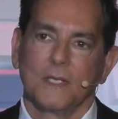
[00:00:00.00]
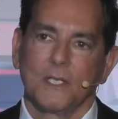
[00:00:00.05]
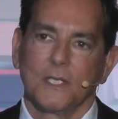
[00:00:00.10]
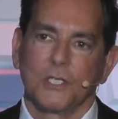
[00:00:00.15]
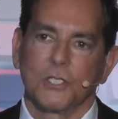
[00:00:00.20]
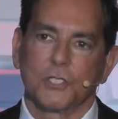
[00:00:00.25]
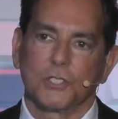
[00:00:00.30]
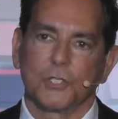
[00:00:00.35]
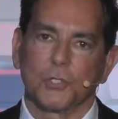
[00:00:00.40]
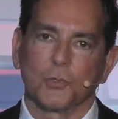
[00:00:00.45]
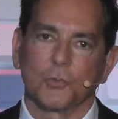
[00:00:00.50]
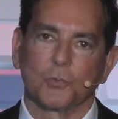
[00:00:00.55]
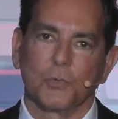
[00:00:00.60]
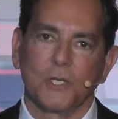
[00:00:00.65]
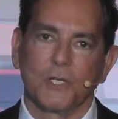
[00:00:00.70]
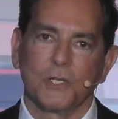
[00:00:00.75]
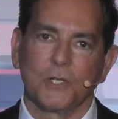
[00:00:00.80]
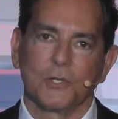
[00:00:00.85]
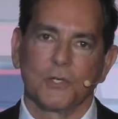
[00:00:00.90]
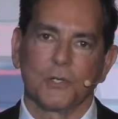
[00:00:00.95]

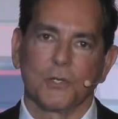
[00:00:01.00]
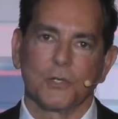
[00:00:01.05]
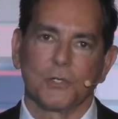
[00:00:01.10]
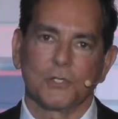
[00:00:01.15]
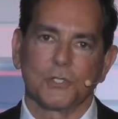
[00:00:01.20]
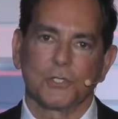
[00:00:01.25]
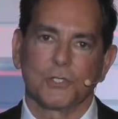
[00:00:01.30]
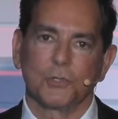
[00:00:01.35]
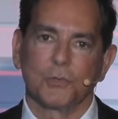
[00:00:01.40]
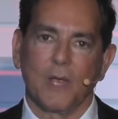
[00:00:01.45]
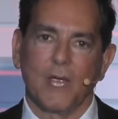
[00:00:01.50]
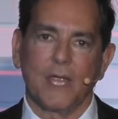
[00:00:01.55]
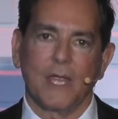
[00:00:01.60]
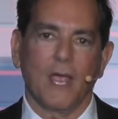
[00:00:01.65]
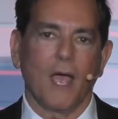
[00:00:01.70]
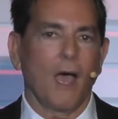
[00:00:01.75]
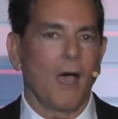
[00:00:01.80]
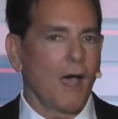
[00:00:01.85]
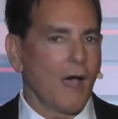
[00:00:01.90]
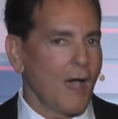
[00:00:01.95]
Surrender to a
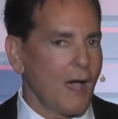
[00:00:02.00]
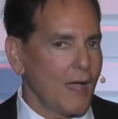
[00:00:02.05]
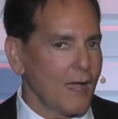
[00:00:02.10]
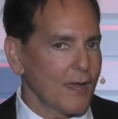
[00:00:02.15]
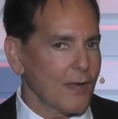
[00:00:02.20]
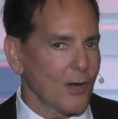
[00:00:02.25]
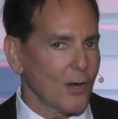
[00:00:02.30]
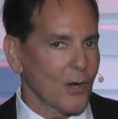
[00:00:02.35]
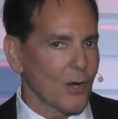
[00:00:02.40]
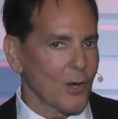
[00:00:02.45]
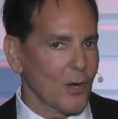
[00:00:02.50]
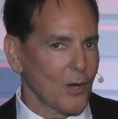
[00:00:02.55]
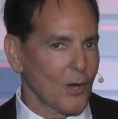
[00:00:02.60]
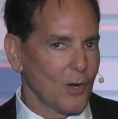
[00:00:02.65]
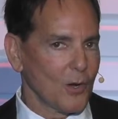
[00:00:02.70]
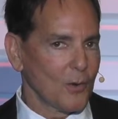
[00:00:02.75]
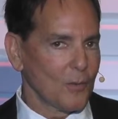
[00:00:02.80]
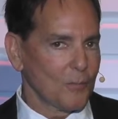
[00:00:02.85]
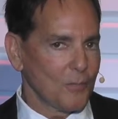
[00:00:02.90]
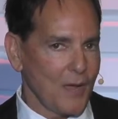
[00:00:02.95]
higher
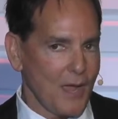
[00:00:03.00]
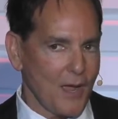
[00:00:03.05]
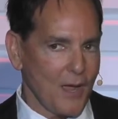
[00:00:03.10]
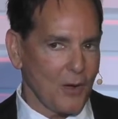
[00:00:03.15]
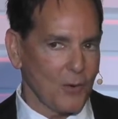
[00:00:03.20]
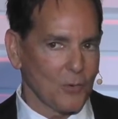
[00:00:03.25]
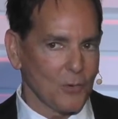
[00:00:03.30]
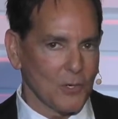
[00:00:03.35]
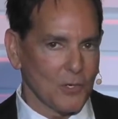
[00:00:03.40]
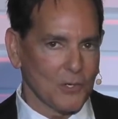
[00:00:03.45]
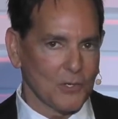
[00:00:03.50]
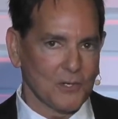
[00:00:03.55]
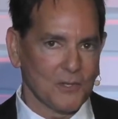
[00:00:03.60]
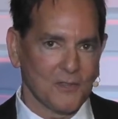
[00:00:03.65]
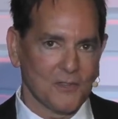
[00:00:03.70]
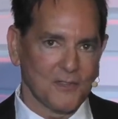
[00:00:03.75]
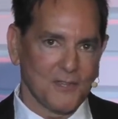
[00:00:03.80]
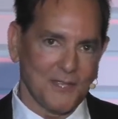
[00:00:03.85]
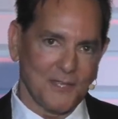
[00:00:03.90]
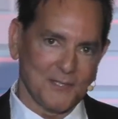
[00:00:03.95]
power
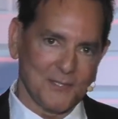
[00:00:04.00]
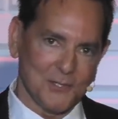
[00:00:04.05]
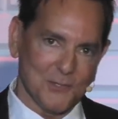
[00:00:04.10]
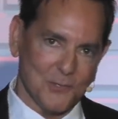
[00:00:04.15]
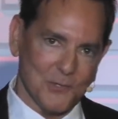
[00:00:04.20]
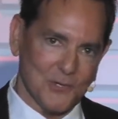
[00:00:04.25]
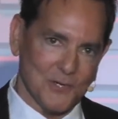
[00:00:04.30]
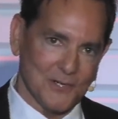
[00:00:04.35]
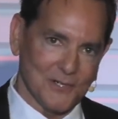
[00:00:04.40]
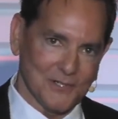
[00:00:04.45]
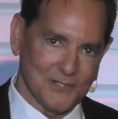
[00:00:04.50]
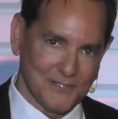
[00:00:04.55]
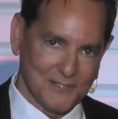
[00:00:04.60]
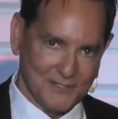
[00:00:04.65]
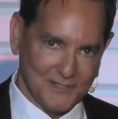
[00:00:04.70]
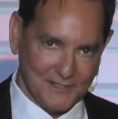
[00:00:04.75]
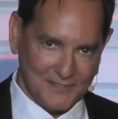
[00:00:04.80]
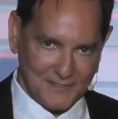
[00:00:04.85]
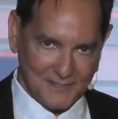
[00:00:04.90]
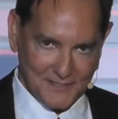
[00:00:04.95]
than your
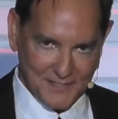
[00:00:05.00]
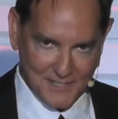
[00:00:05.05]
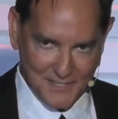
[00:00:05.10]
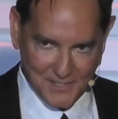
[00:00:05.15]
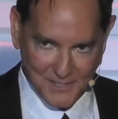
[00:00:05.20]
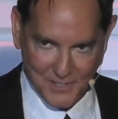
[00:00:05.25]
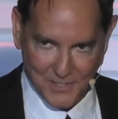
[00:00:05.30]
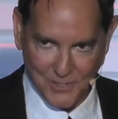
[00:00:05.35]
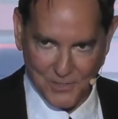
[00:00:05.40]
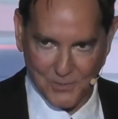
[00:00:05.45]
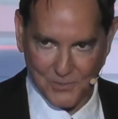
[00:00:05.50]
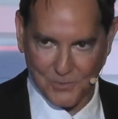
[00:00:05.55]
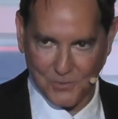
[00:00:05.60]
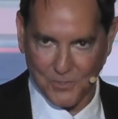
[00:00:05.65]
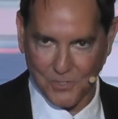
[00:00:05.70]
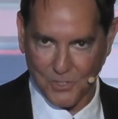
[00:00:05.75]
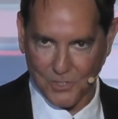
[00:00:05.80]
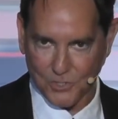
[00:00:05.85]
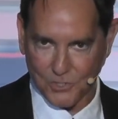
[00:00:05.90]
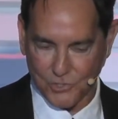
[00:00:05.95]
ego
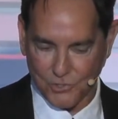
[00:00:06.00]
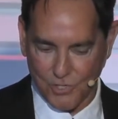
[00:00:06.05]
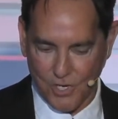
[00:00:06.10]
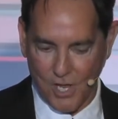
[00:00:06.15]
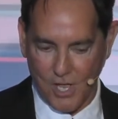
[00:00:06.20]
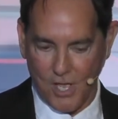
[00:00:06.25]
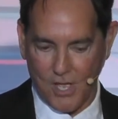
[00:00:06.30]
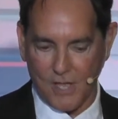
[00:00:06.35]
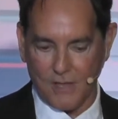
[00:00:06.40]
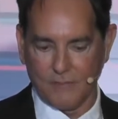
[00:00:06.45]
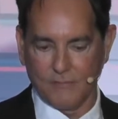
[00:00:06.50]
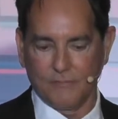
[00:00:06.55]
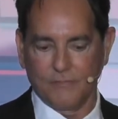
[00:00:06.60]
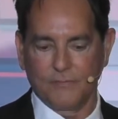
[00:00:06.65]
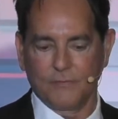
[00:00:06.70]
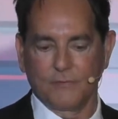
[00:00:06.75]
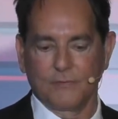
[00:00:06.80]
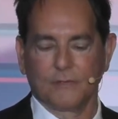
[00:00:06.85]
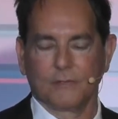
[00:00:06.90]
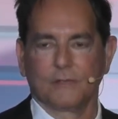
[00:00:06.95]
drive.
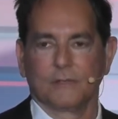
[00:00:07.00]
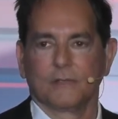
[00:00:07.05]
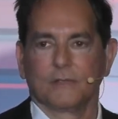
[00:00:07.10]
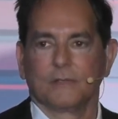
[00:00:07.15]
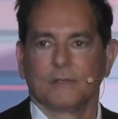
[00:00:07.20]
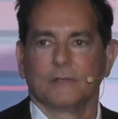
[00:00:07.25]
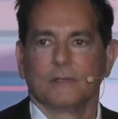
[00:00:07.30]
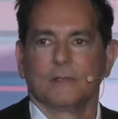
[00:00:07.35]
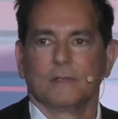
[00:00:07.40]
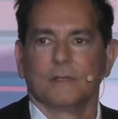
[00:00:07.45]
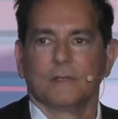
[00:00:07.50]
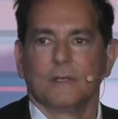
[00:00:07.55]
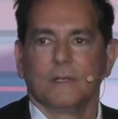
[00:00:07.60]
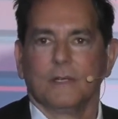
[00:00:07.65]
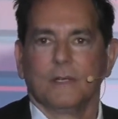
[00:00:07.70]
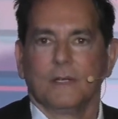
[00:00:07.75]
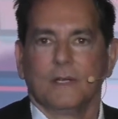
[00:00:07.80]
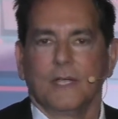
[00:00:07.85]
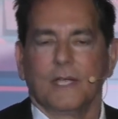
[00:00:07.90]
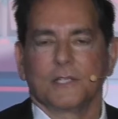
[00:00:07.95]

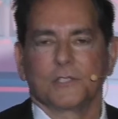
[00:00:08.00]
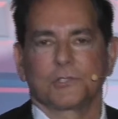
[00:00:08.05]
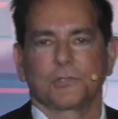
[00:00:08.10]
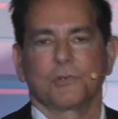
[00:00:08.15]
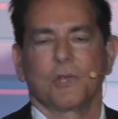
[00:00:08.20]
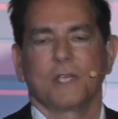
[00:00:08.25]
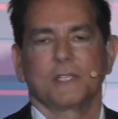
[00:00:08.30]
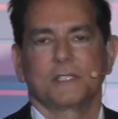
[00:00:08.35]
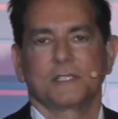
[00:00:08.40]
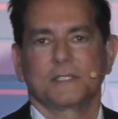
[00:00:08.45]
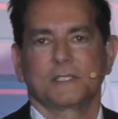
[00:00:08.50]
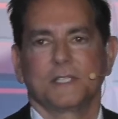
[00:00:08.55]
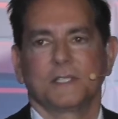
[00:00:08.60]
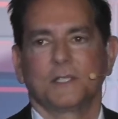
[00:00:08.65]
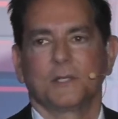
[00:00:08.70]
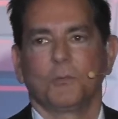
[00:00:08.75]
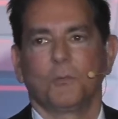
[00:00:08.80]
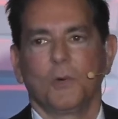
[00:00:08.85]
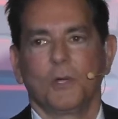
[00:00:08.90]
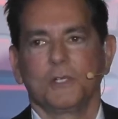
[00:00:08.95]
And trust that
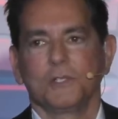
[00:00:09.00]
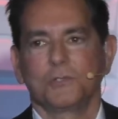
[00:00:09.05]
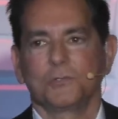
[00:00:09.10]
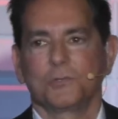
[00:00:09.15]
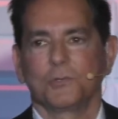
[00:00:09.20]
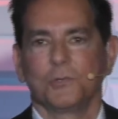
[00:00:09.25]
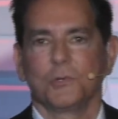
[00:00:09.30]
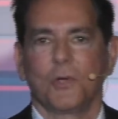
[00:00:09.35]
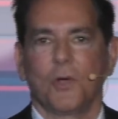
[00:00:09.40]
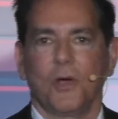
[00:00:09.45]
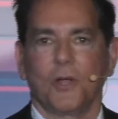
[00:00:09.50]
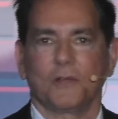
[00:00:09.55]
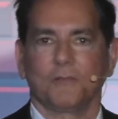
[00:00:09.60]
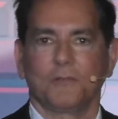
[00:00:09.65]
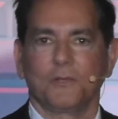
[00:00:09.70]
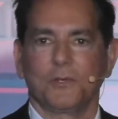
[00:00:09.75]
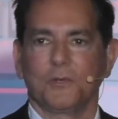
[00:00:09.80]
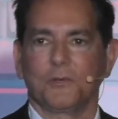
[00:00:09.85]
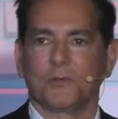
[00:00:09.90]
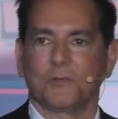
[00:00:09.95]
the one true God of
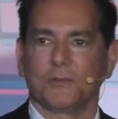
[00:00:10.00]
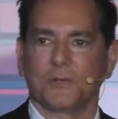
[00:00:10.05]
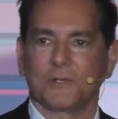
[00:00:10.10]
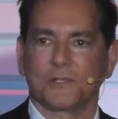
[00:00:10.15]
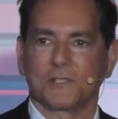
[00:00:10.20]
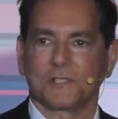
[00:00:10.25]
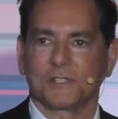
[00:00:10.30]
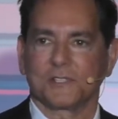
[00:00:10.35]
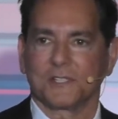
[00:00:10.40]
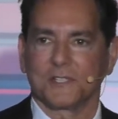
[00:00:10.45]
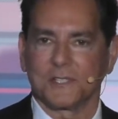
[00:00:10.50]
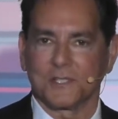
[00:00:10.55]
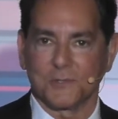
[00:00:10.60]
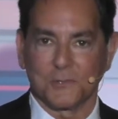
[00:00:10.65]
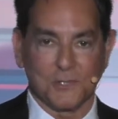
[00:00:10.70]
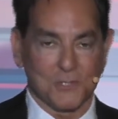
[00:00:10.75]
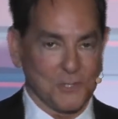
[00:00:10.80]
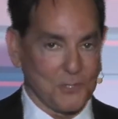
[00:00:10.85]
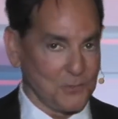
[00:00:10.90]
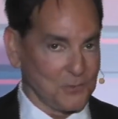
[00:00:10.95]
the universe, because
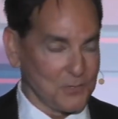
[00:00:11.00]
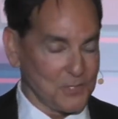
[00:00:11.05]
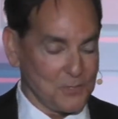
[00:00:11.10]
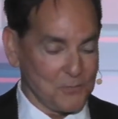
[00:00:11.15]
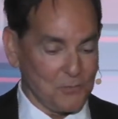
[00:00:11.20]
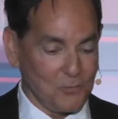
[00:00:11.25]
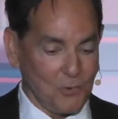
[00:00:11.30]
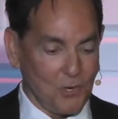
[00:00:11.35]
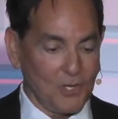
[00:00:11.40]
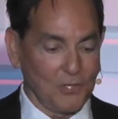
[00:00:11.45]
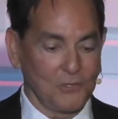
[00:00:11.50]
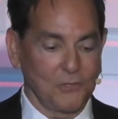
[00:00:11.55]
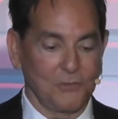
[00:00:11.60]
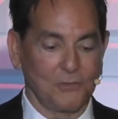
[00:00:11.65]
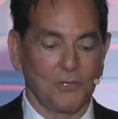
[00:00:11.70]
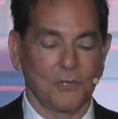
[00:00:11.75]
there is only one,